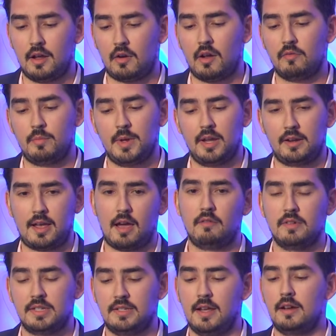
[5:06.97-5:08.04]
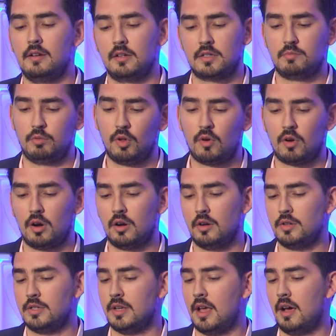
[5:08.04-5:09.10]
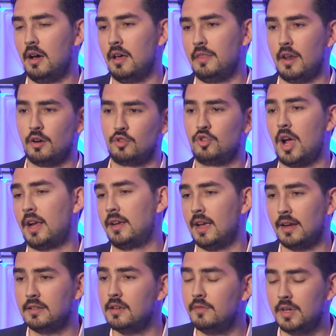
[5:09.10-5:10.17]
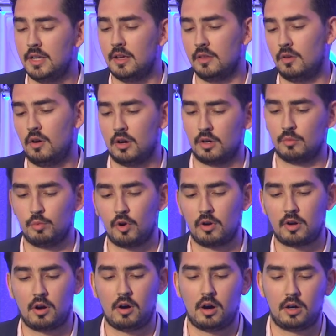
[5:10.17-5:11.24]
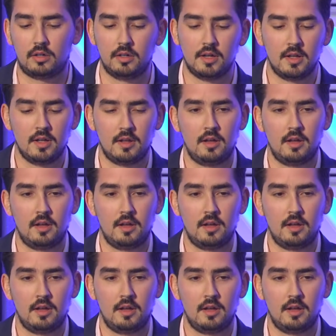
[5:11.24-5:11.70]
there have been countless data explorers that are tracking activity on the Augur protocol.